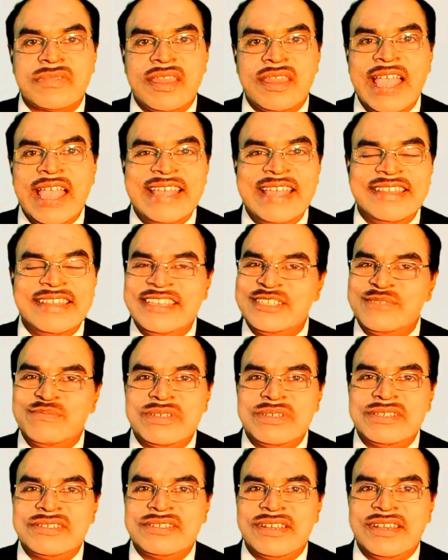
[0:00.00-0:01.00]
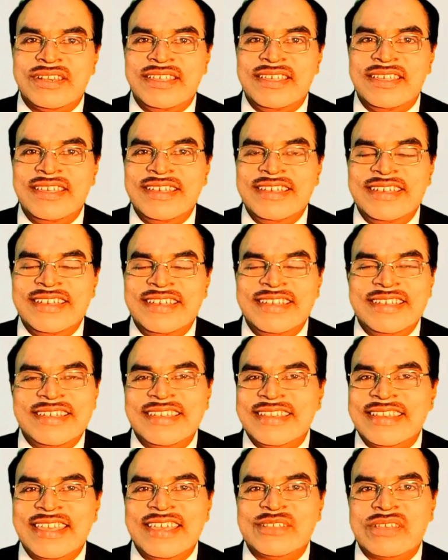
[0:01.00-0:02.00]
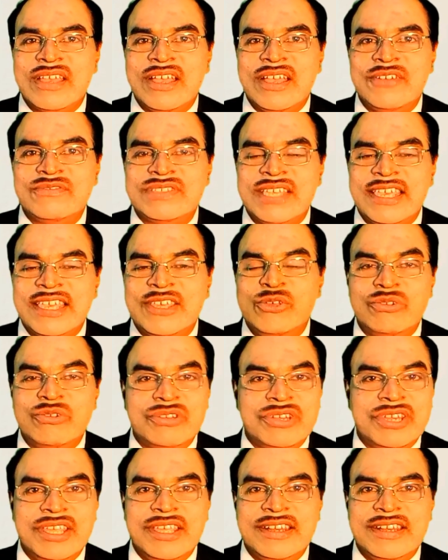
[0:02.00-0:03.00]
and especially in case of security